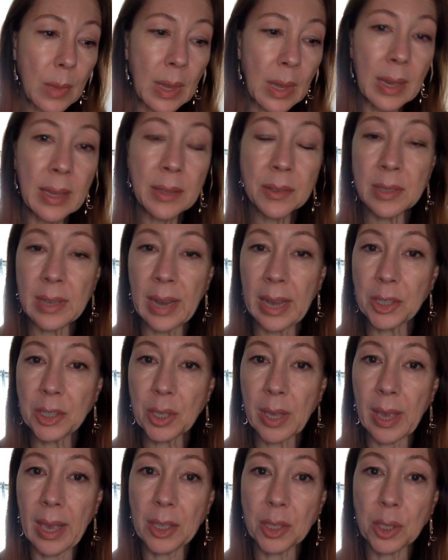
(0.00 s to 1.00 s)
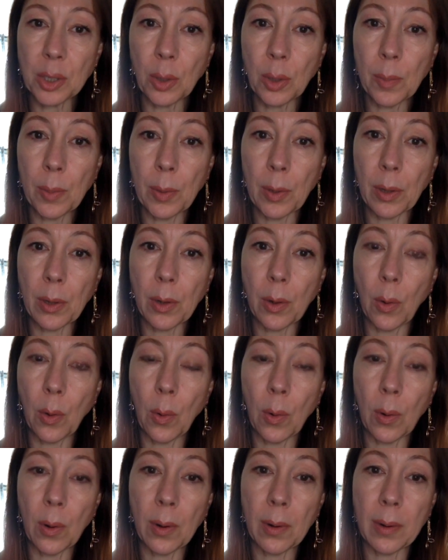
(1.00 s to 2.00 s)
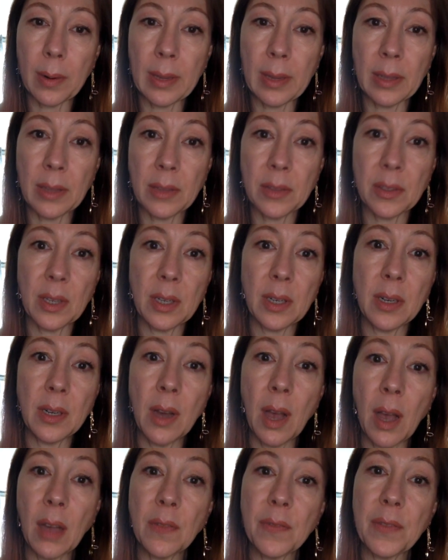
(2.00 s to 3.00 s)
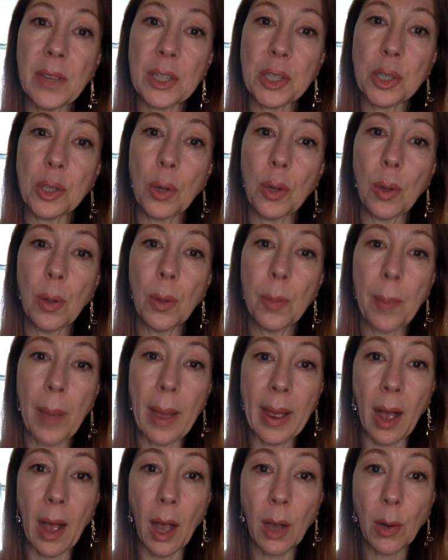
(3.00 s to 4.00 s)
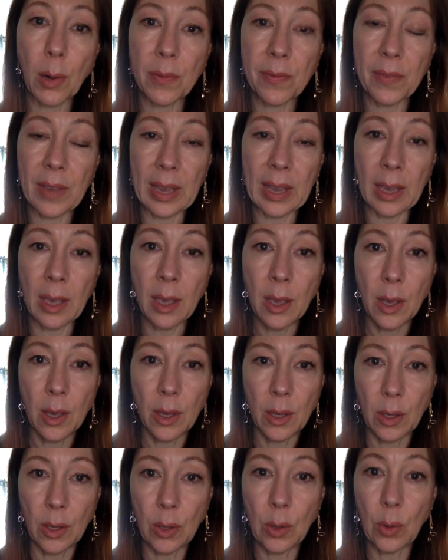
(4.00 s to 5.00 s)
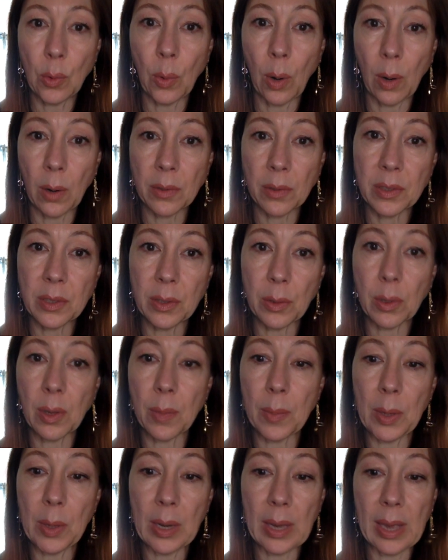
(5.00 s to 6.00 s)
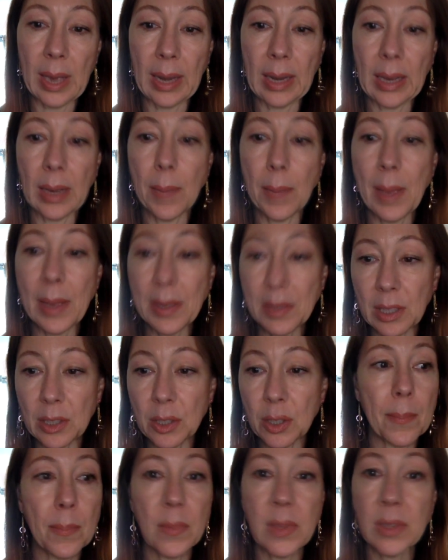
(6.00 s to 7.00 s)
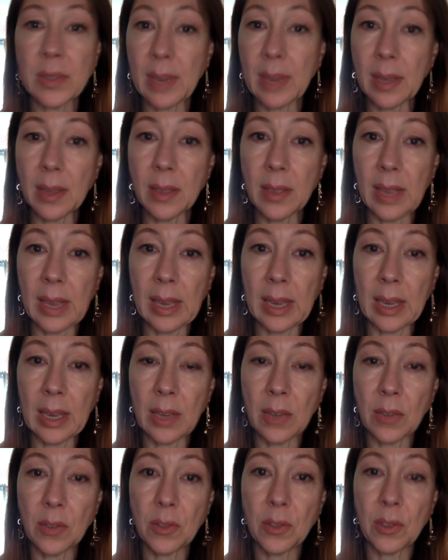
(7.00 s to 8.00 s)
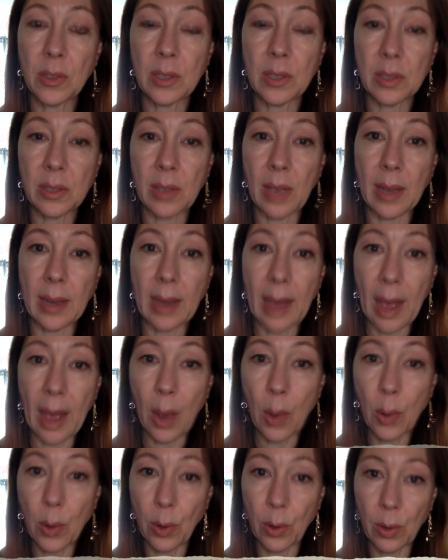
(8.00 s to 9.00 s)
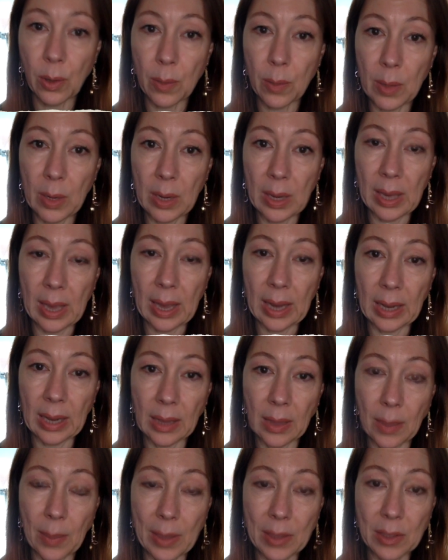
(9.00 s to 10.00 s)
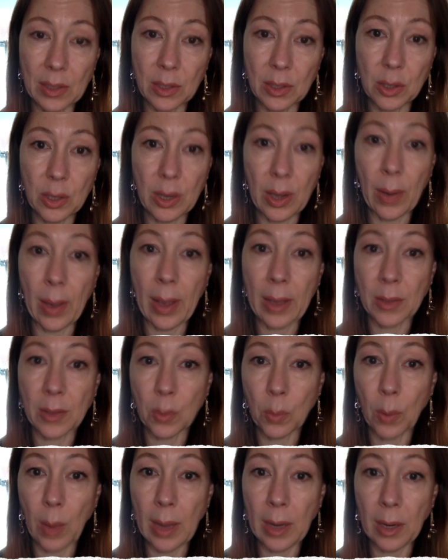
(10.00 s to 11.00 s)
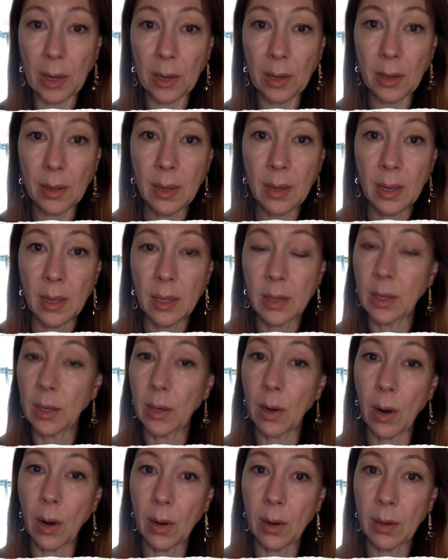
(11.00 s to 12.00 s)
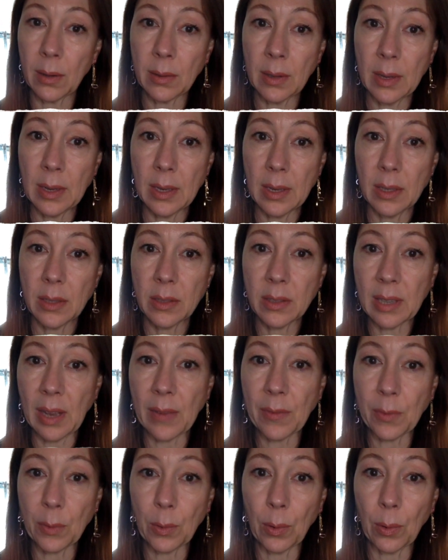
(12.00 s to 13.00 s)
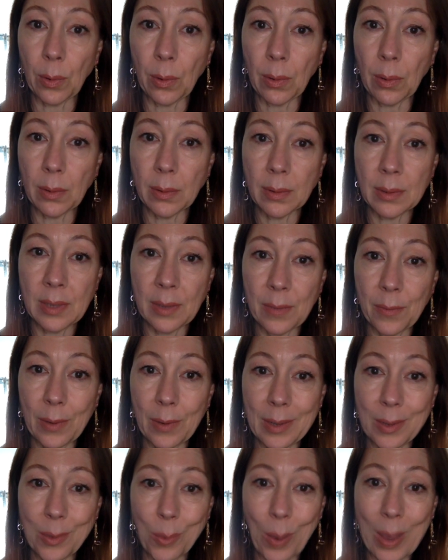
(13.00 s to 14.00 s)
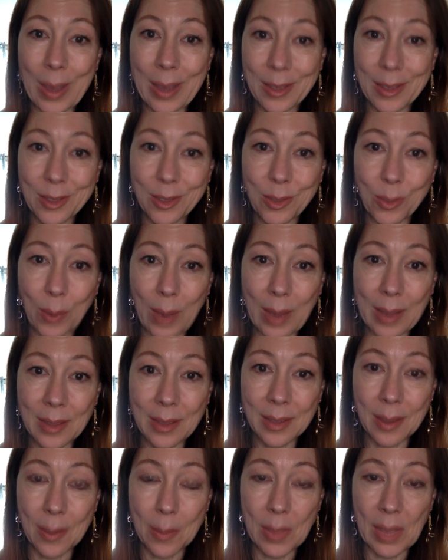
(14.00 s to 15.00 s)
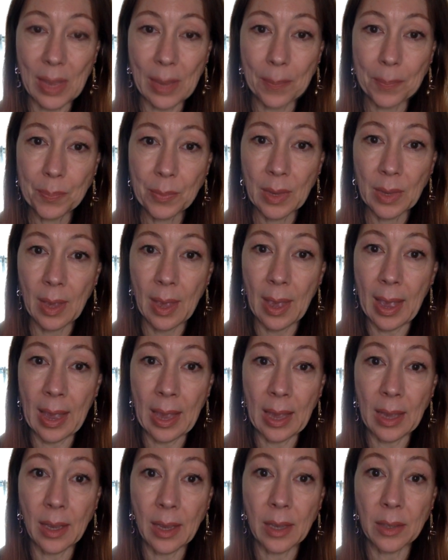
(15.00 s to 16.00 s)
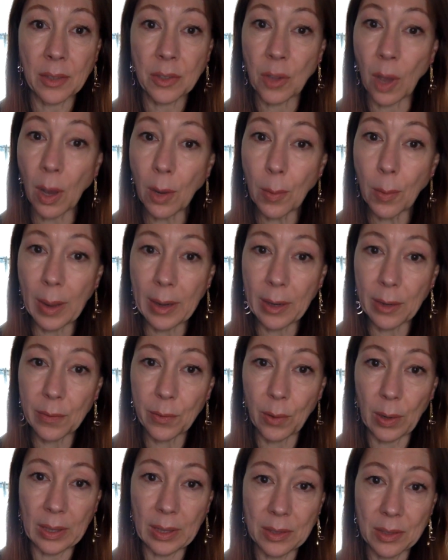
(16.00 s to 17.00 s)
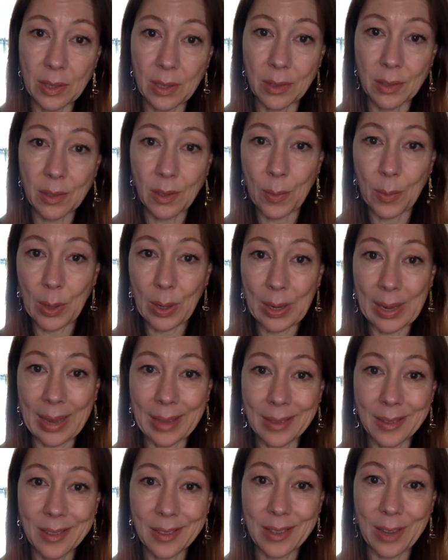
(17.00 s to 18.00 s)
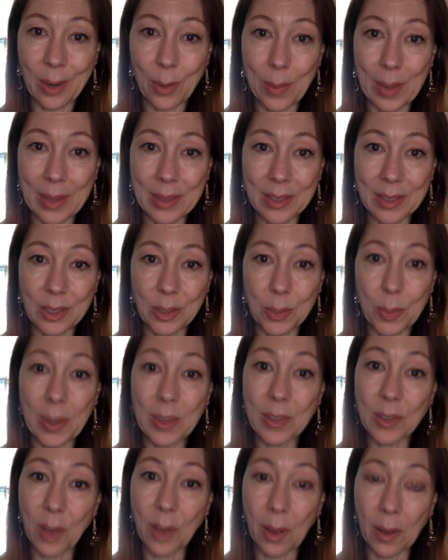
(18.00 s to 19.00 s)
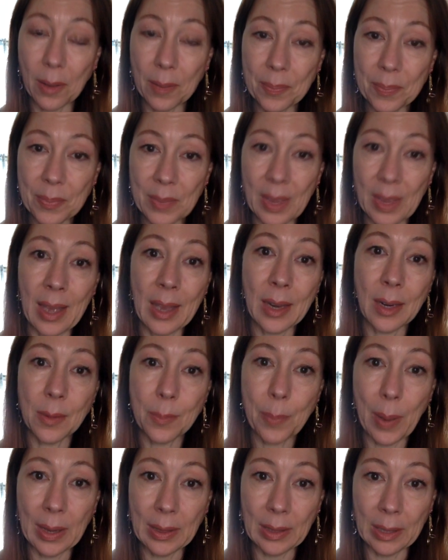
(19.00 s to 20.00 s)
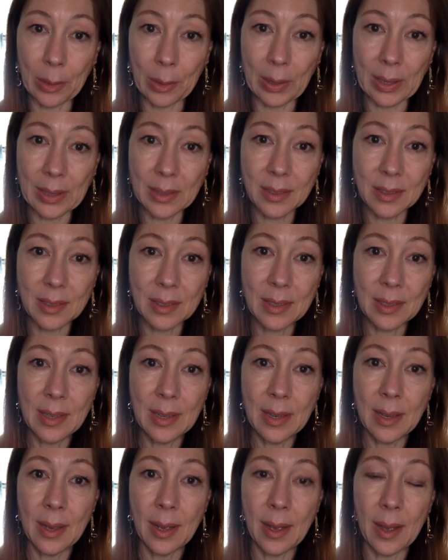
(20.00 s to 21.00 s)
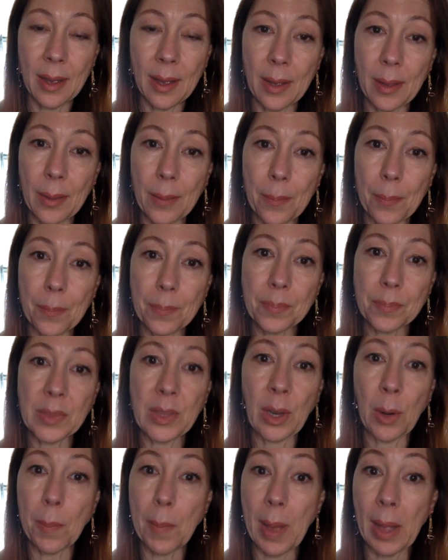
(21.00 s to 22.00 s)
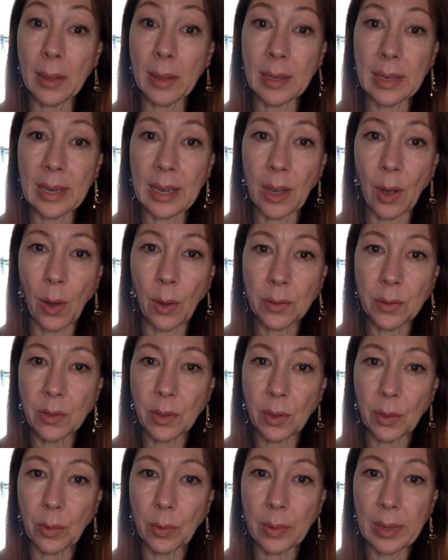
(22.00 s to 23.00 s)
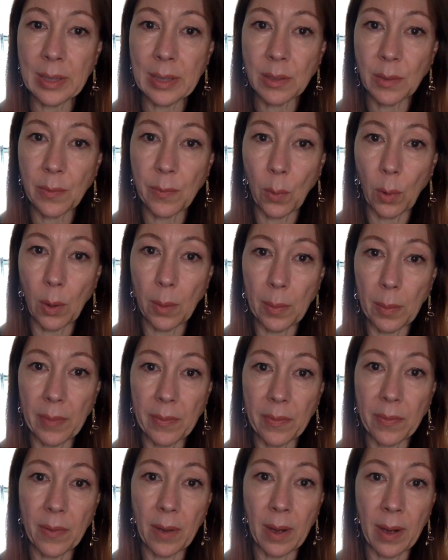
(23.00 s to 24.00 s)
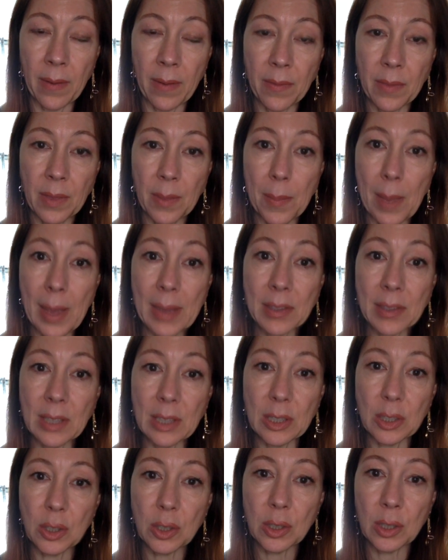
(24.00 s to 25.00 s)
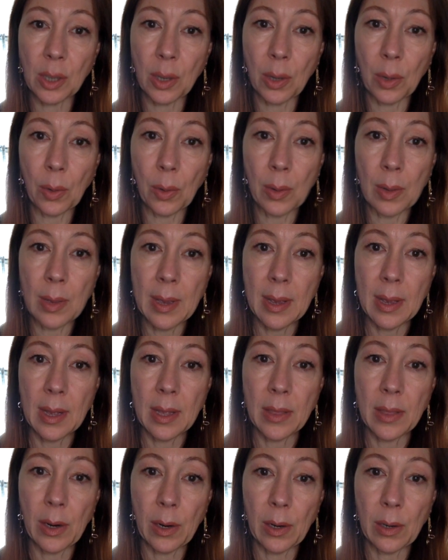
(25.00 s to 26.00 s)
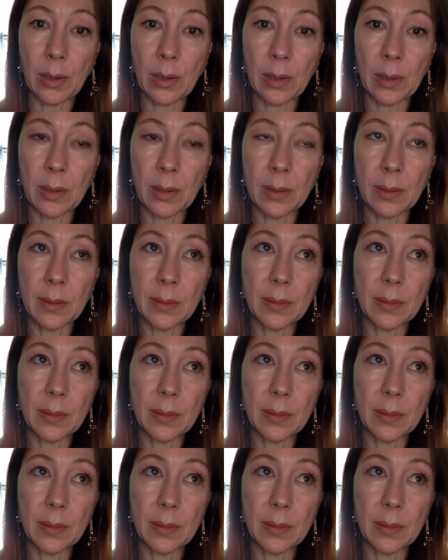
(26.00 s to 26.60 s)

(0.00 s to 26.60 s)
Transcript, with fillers: it's an educational book or it's a non fictional biography, you are still communicating a message. The second thing is to decide how you're communicating the message. Now, as a writer, there are several different ways to write something a uh, songwriter, for instance, communicates their message by song and by lyrics. Um, their melody also is a form of, of the message. So there,